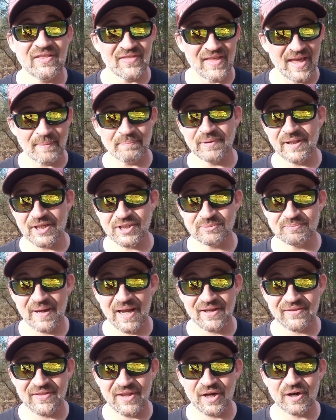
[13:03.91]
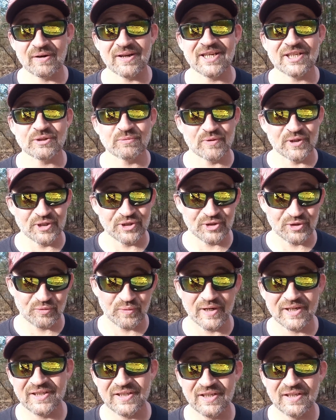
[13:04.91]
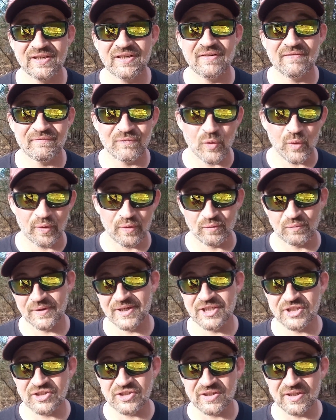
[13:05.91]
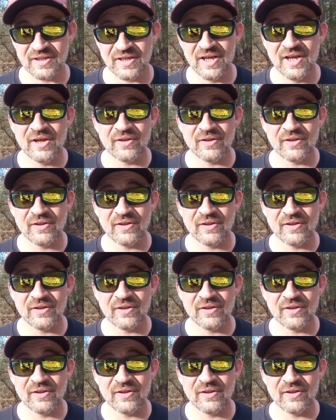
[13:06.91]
That place back there is restricted for a reason.